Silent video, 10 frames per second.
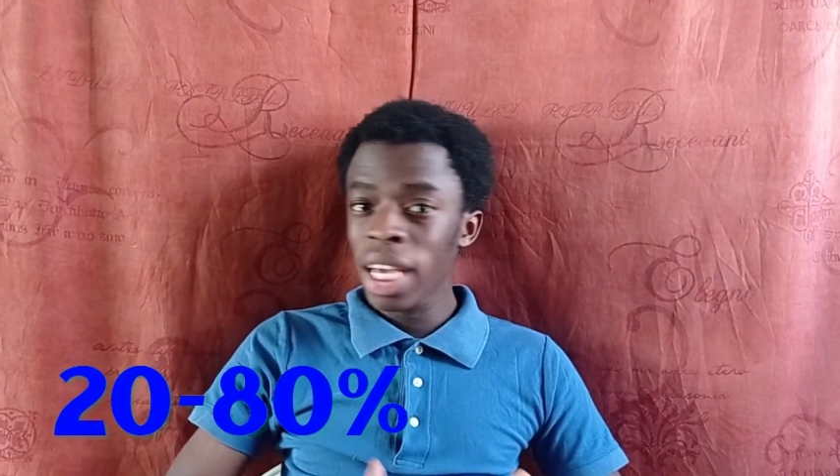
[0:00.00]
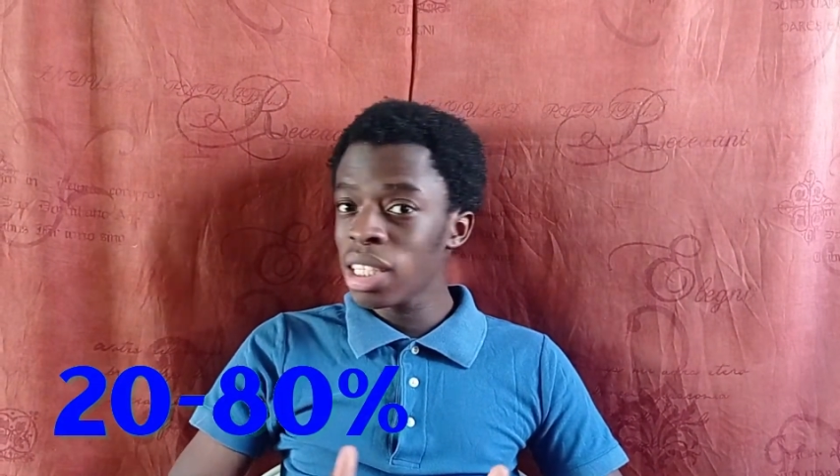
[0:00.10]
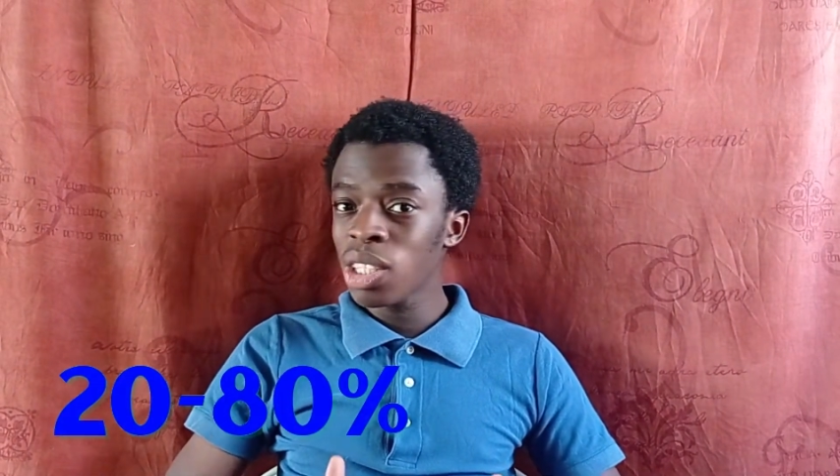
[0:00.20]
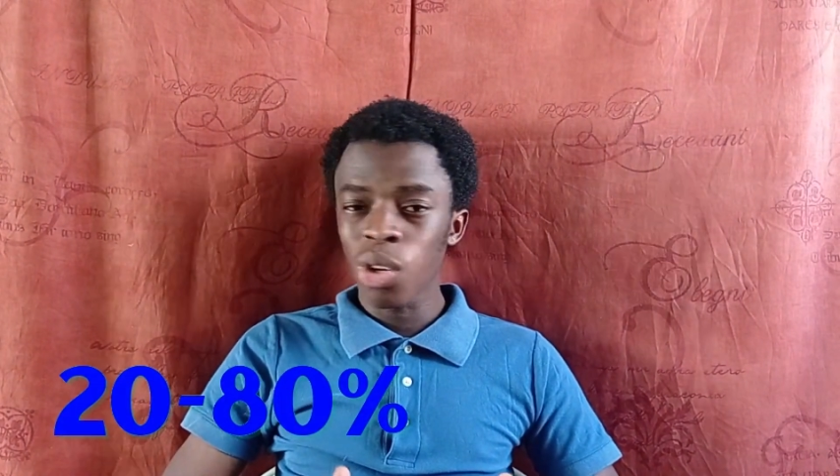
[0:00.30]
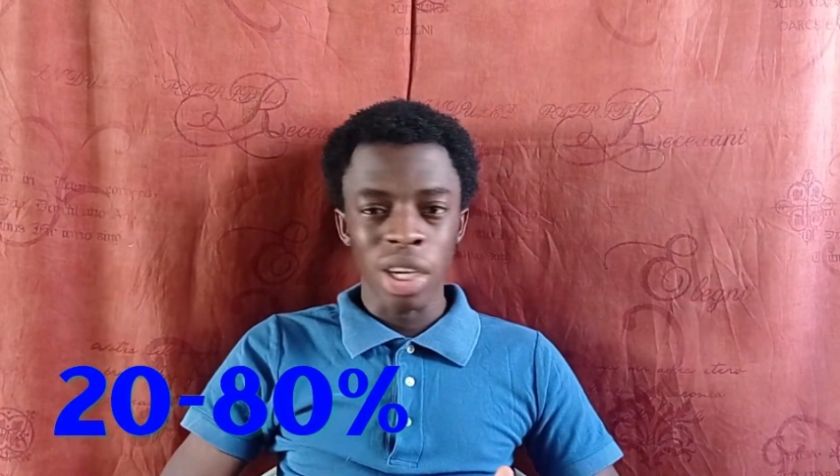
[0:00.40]

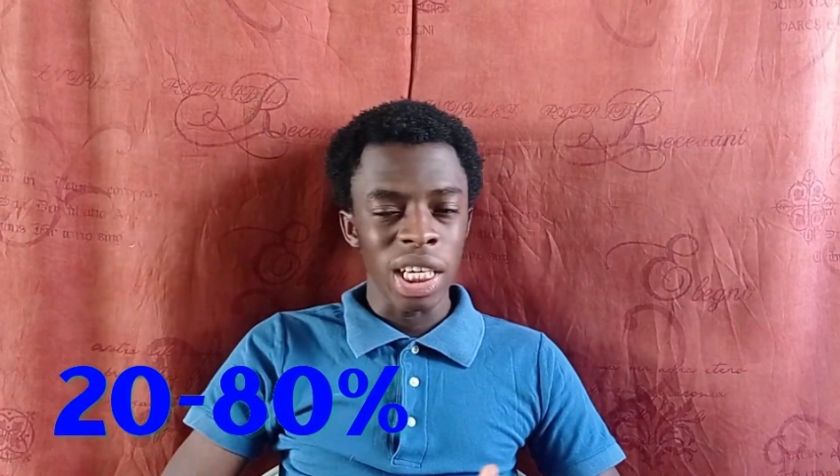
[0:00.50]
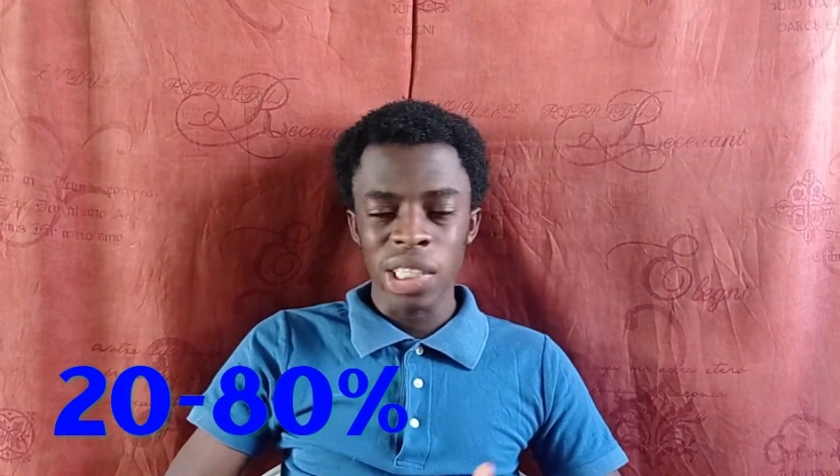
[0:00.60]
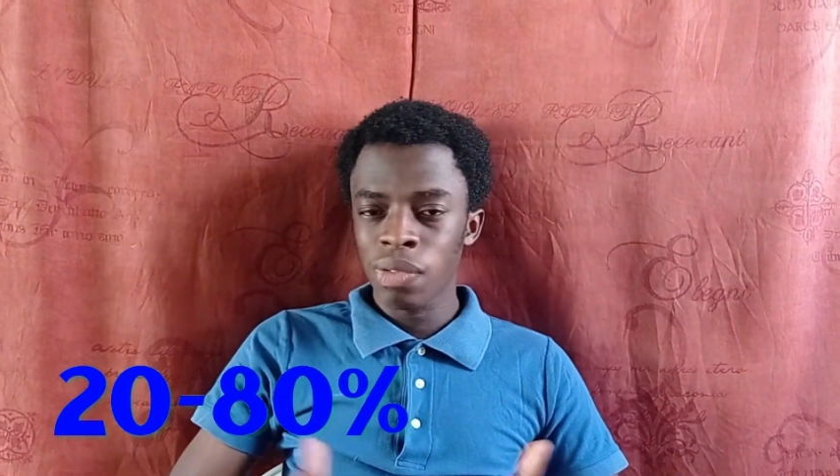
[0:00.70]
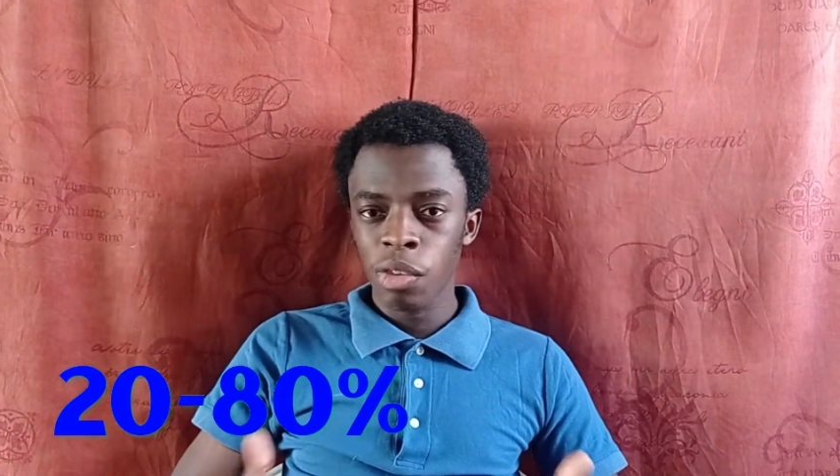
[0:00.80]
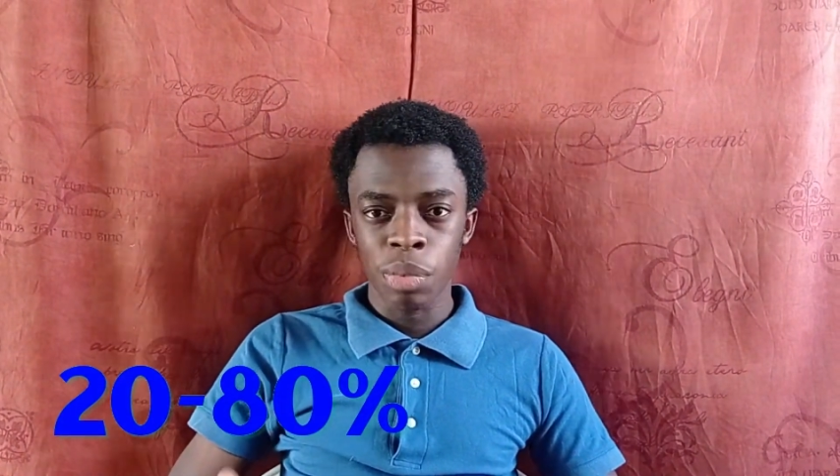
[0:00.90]
80 or
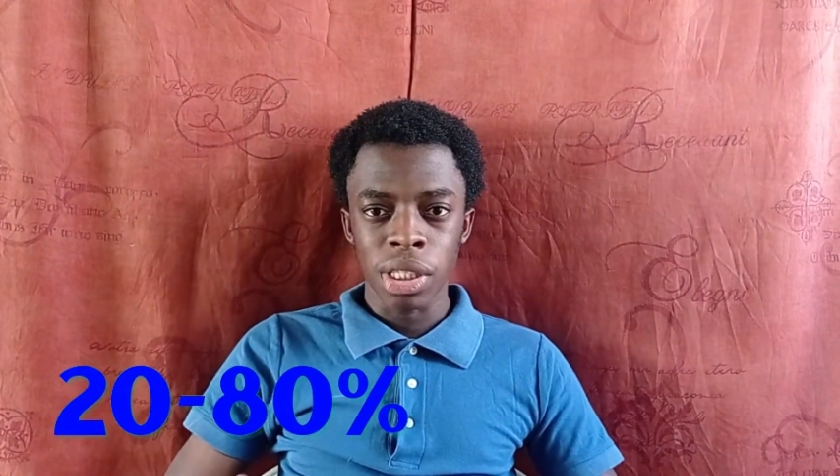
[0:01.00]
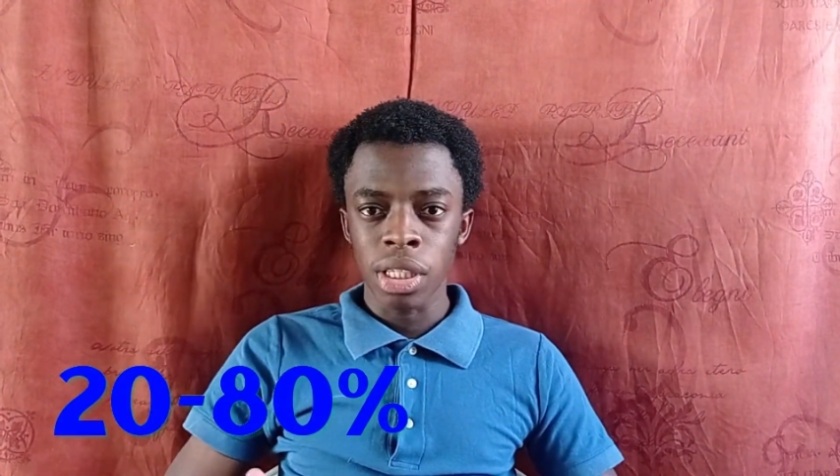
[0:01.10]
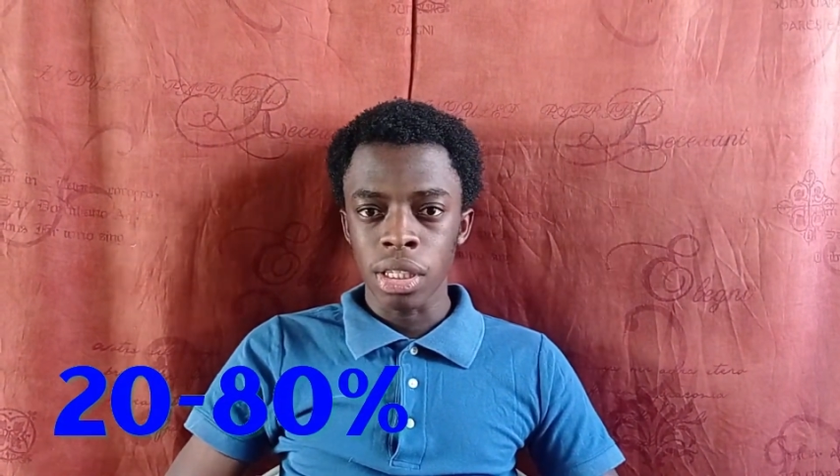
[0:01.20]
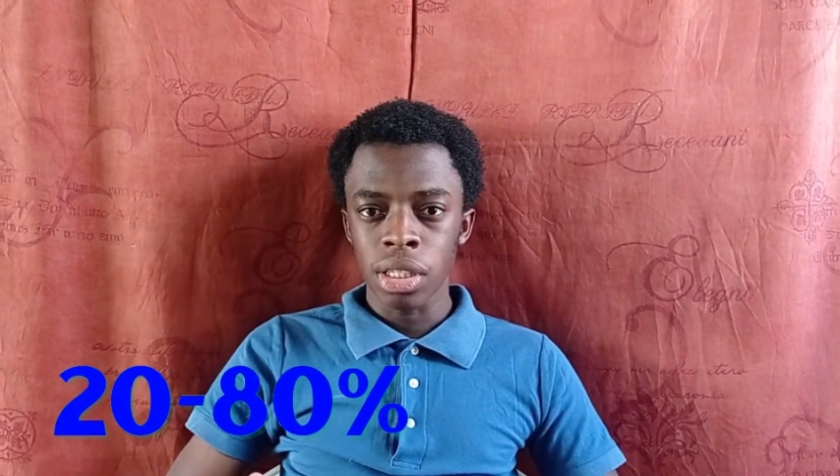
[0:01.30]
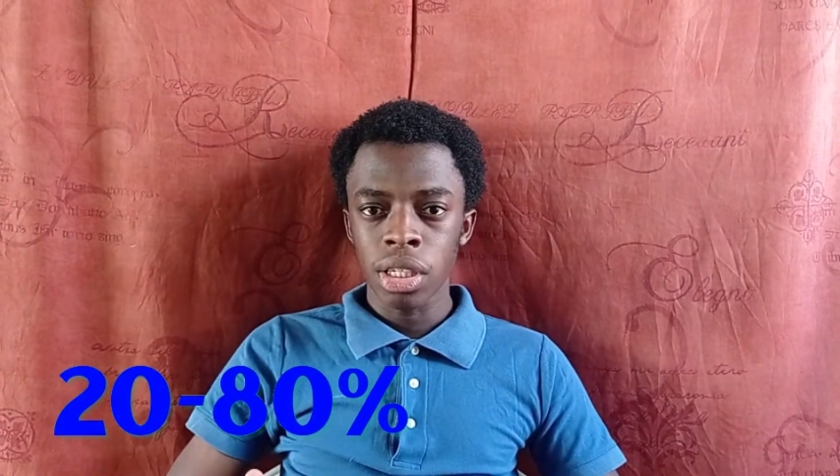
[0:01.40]

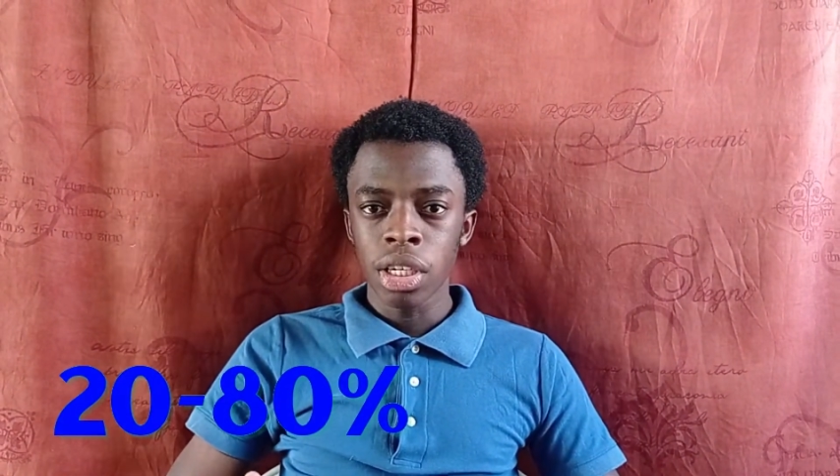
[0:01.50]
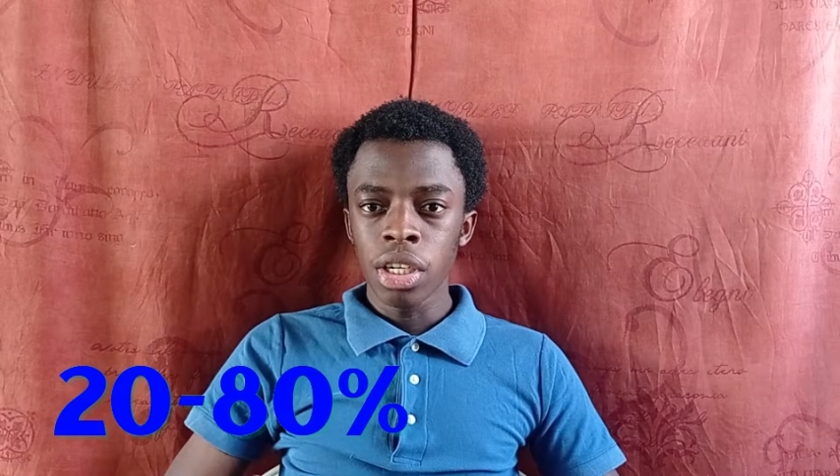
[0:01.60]
85%.